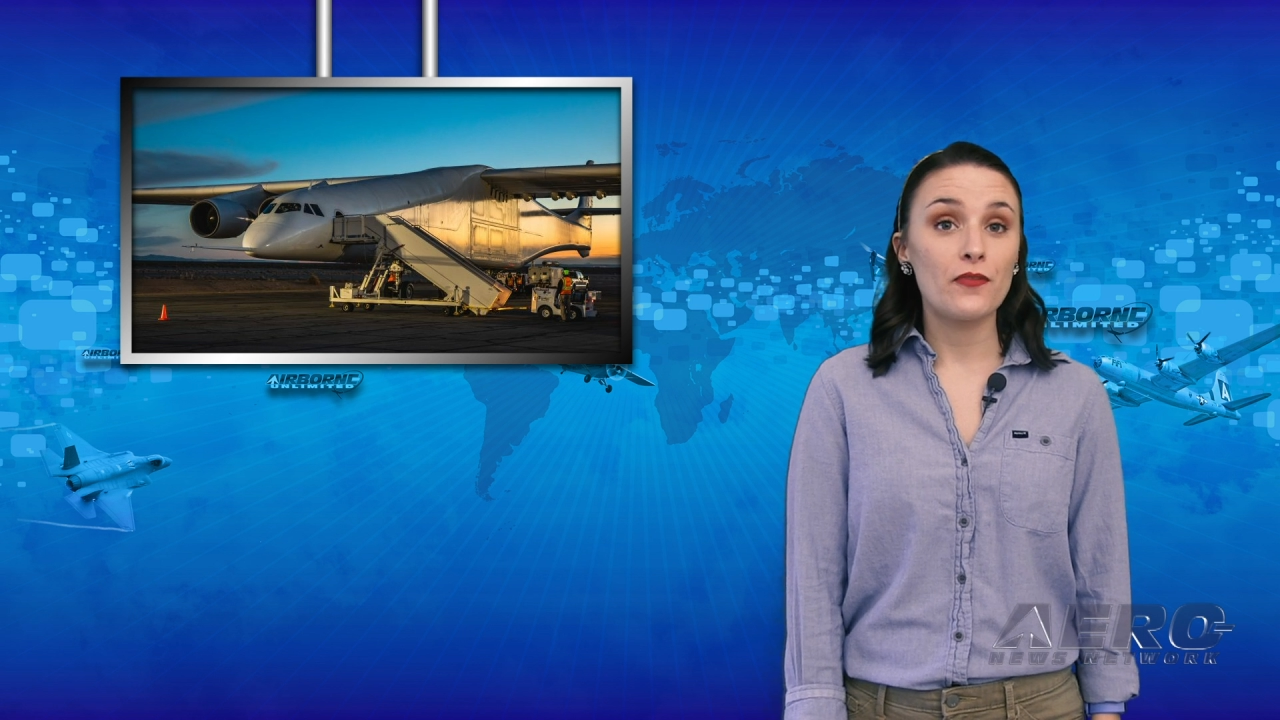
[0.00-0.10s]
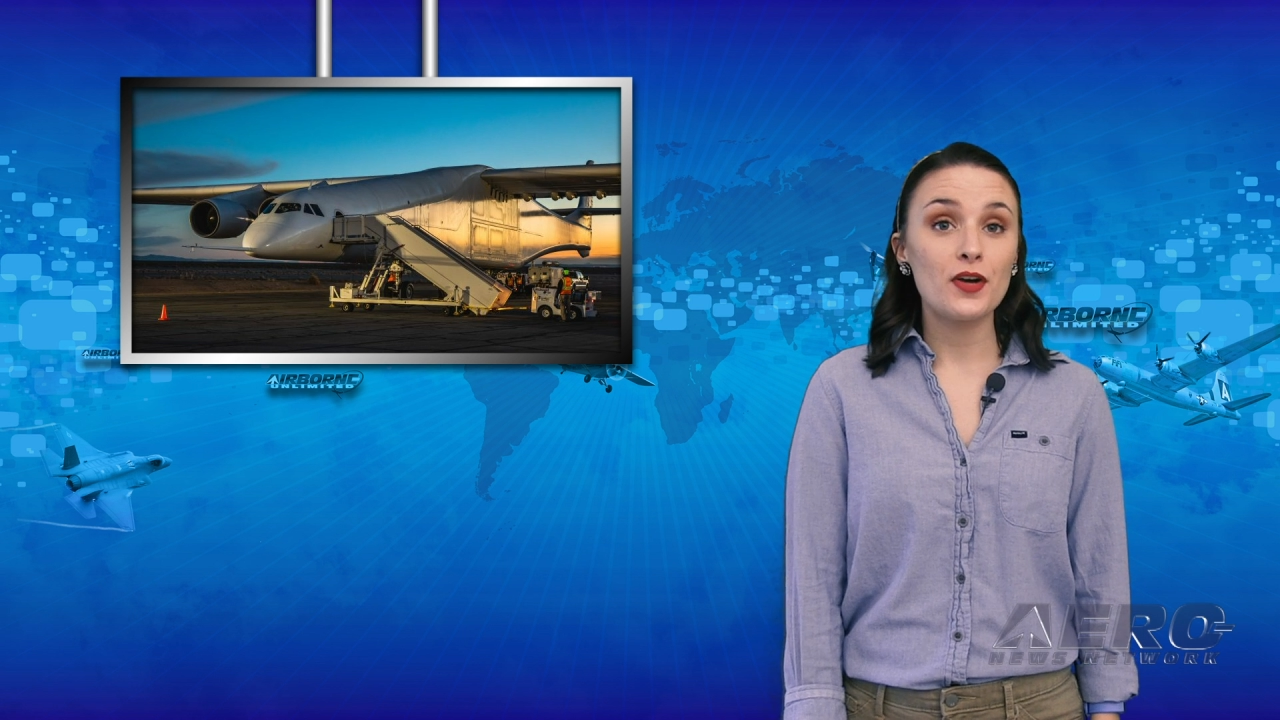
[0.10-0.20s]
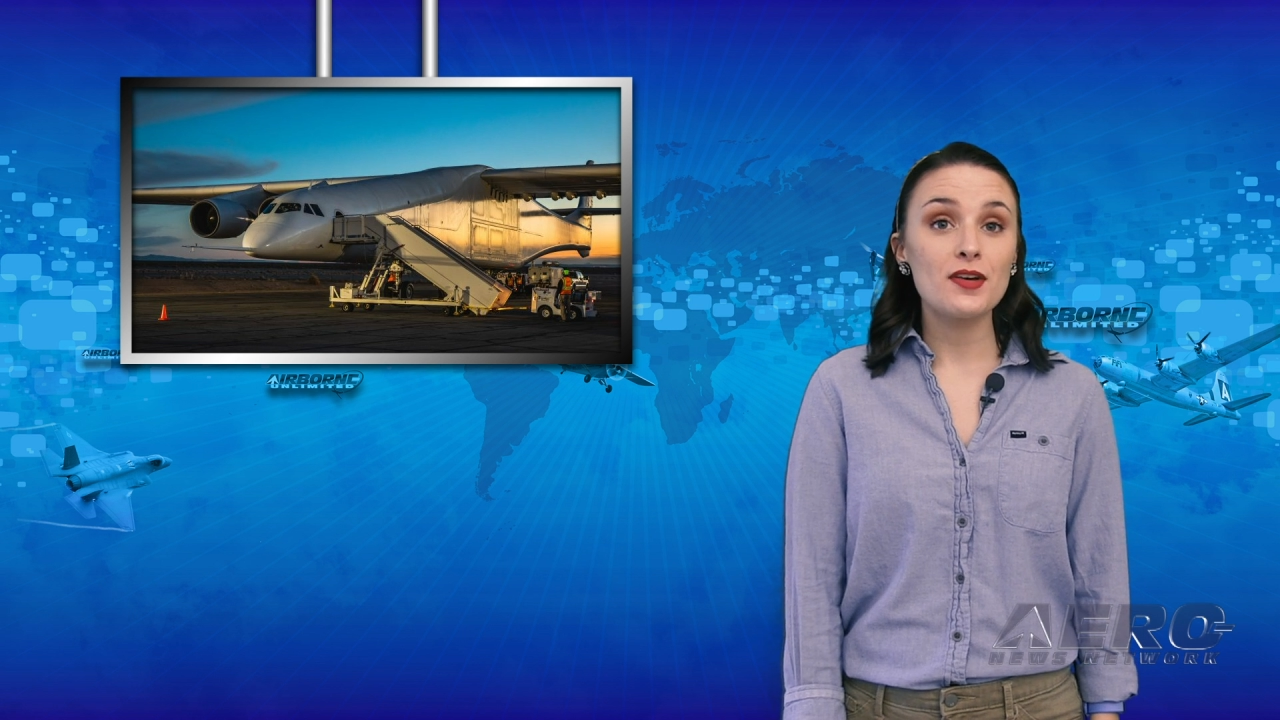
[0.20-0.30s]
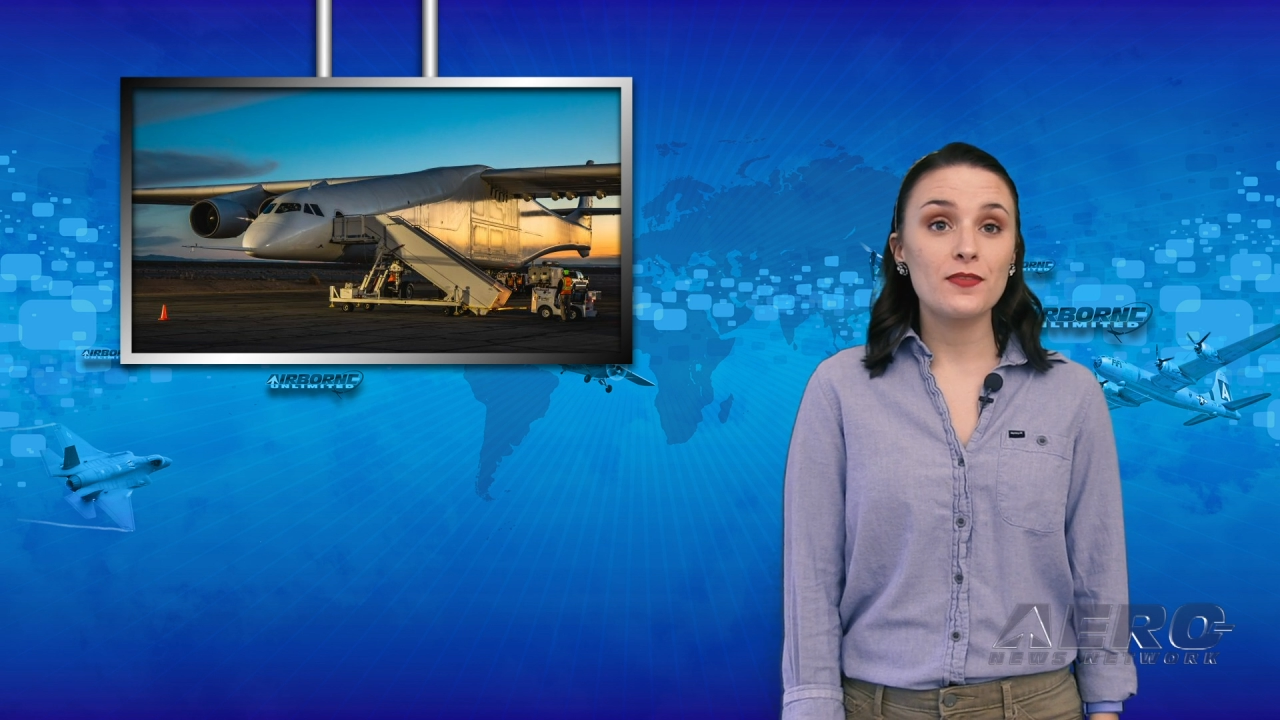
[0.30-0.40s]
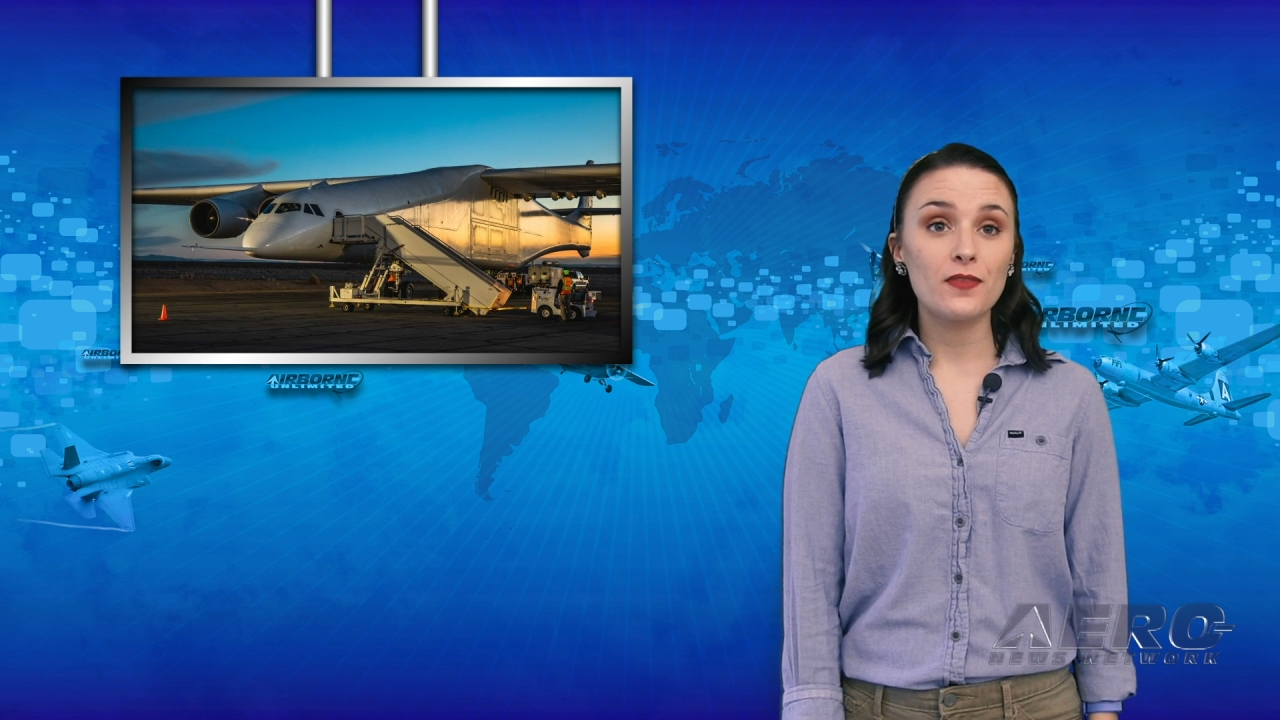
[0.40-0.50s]

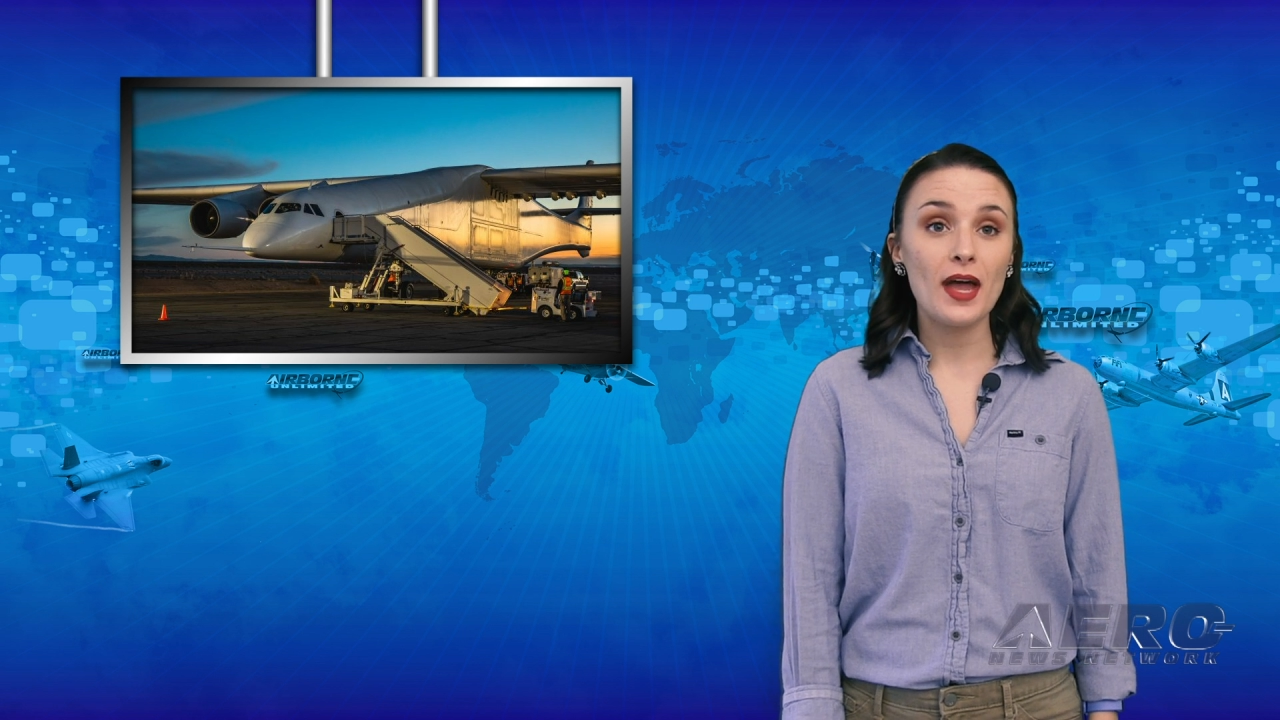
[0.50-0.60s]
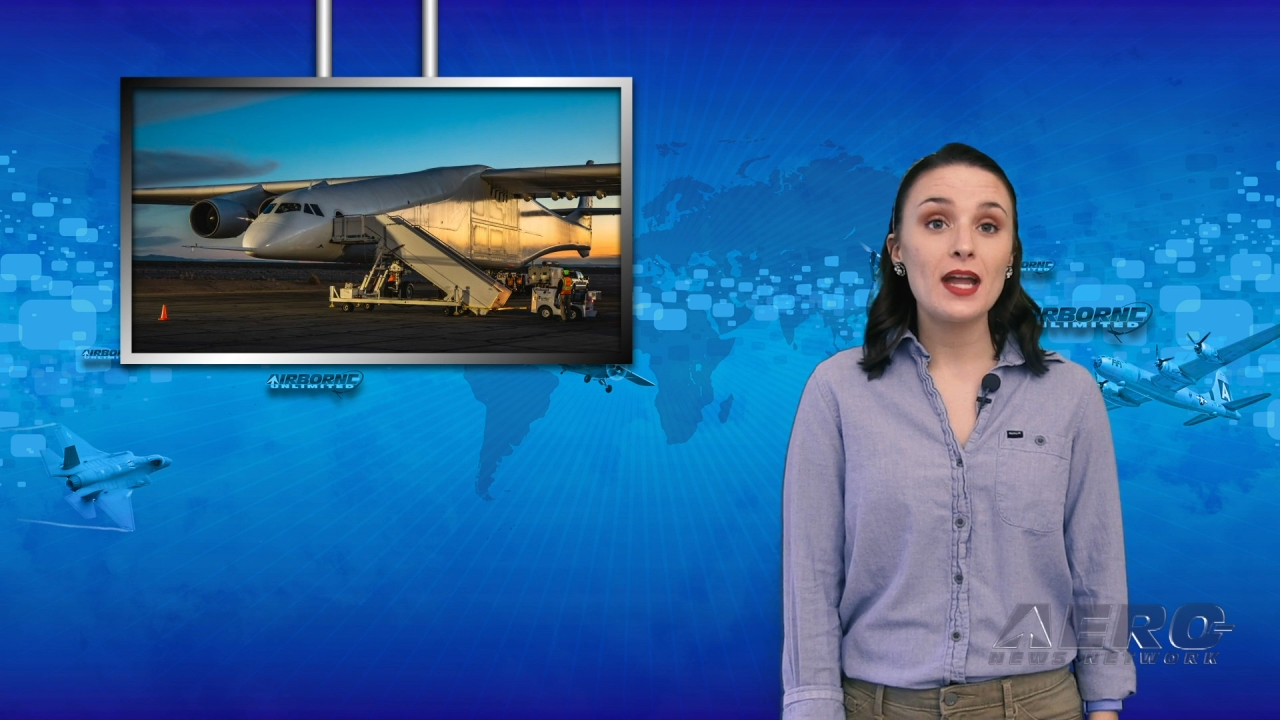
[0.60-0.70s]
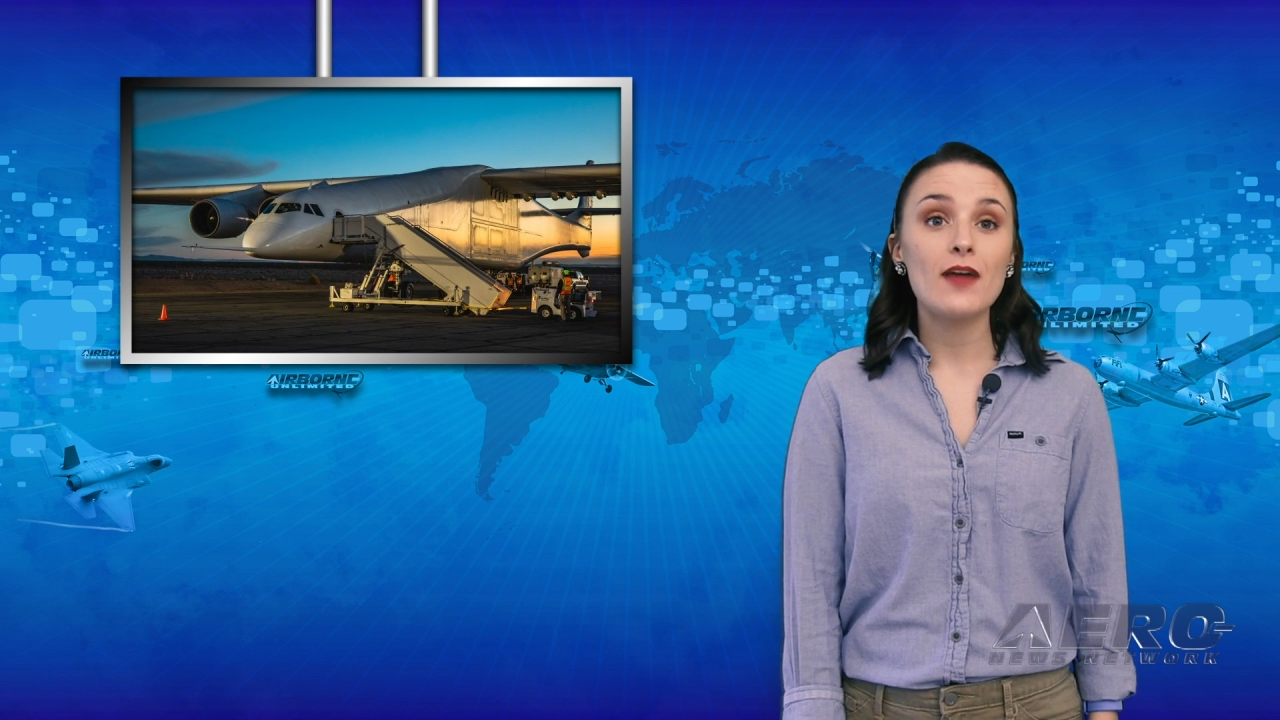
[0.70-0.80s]
first flight